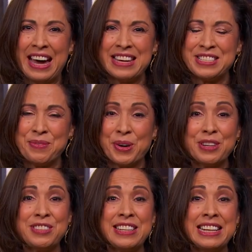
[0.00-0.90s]
Uh, she
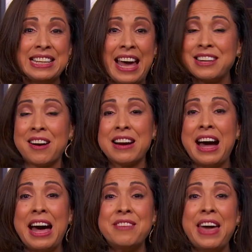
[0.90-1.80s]
works to collect,
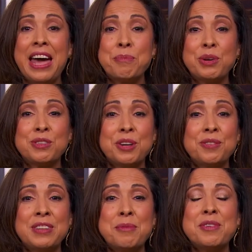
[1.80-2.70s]
archive, and
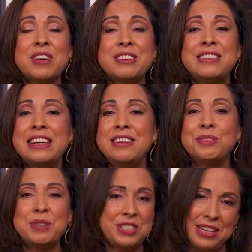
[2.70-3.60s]
preserve some of our city's
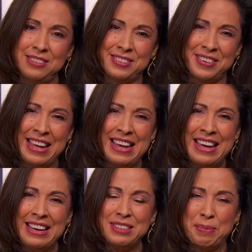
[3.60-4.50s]
rich history,
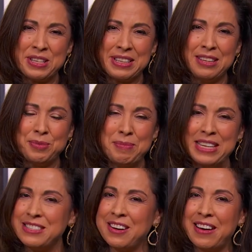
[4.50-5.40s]
especially as we
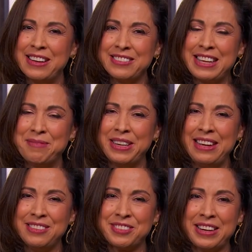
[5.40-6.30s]
mentioned, our entertainment
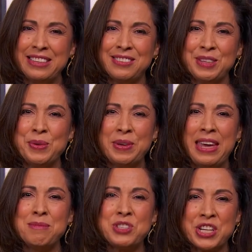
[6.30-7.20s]
history. Su Kim